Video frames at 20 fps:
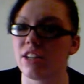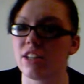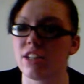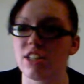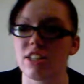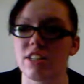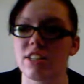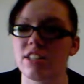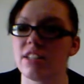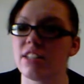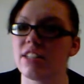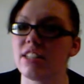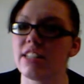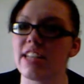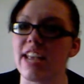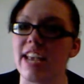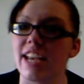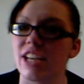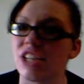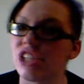just
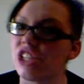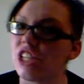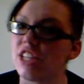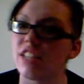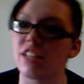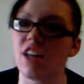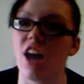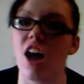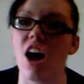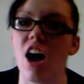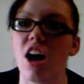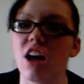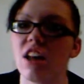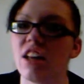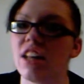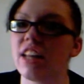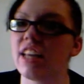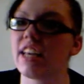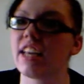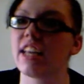saying she's ugly